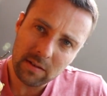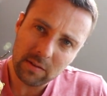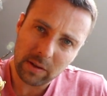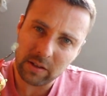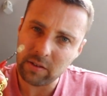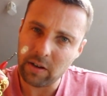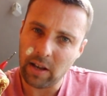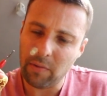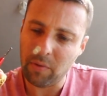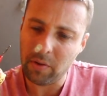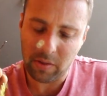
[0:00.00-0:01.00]
It's what you're sort of
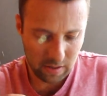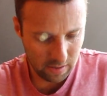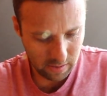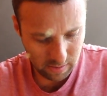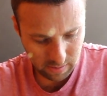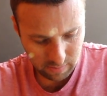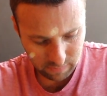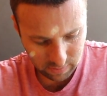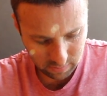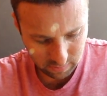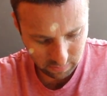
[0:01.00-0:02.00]
left with.
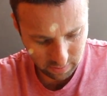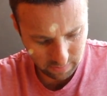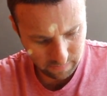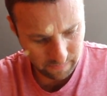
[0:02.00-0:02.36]
You do it right.